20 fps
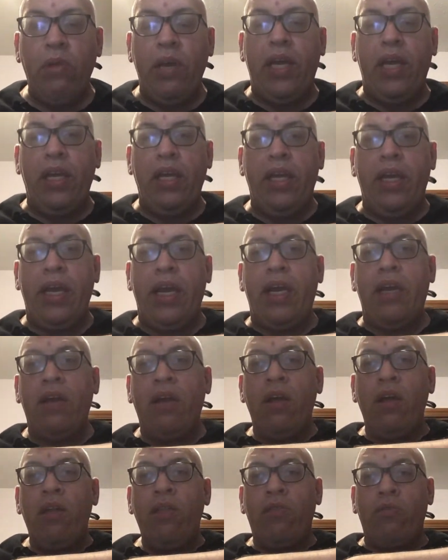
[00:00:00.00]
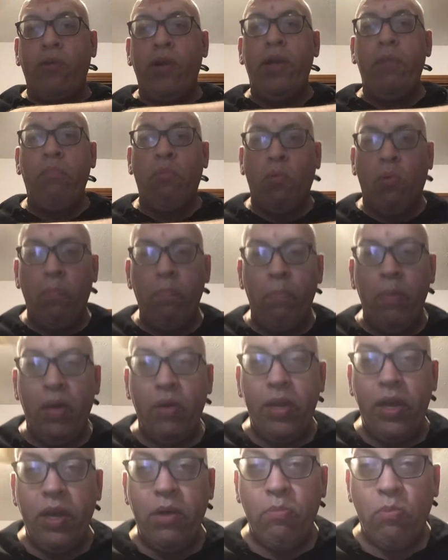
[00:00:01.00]
we can get 3
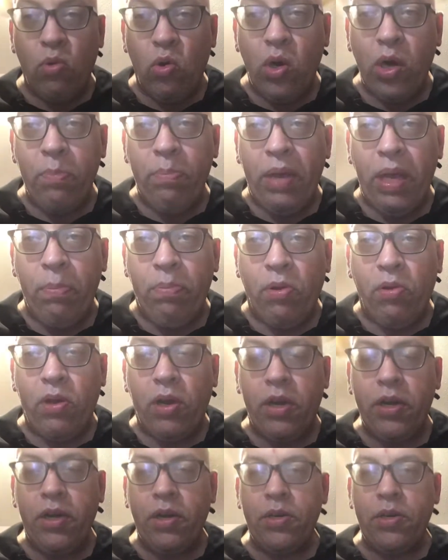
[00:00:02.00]
million more people